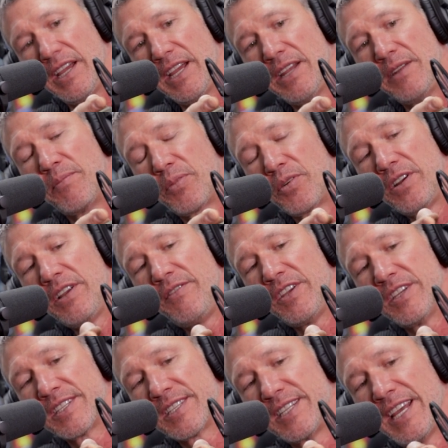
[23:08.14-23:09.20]
in
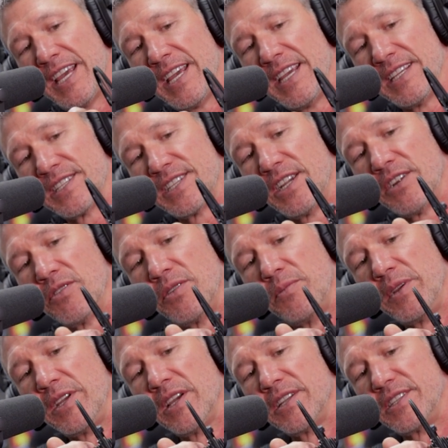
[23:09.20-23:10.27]
previous days, there would
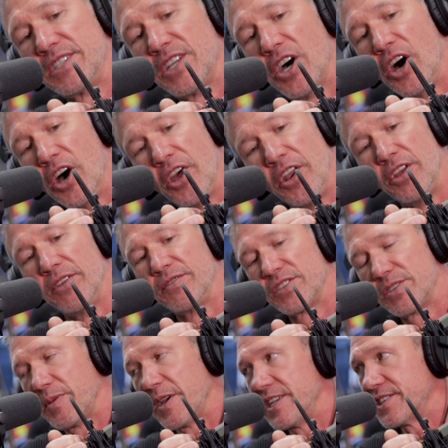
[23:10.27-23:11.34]
be a ton of
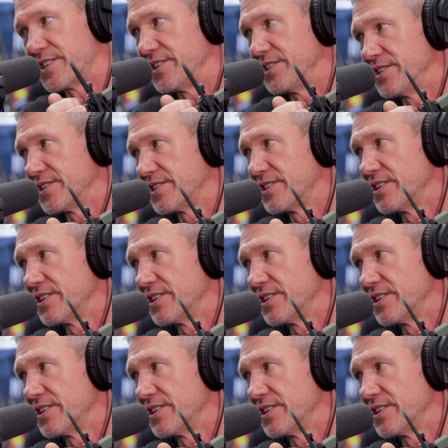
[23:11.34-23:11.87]
spacers